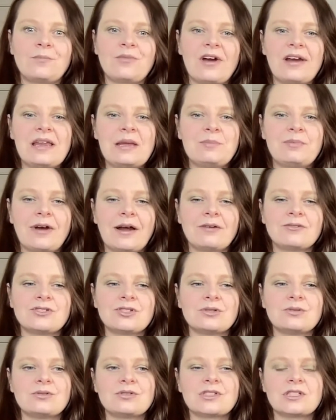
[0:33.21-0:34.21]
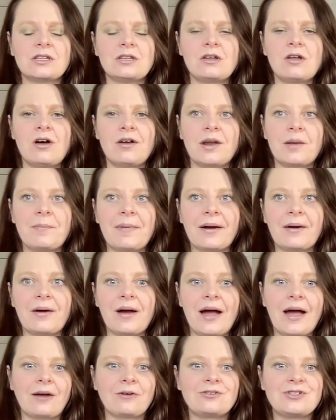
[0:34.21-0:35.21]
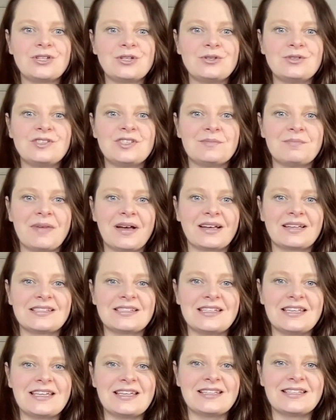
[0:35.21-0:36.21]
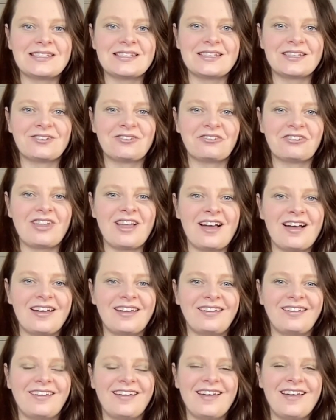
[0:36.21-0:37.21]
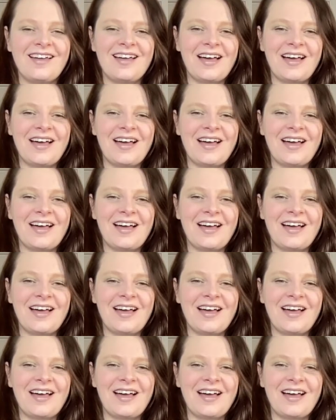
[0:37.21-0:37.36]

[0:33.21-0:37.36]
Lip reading: Brené Brown talks a lot about how-tos in magazines and online,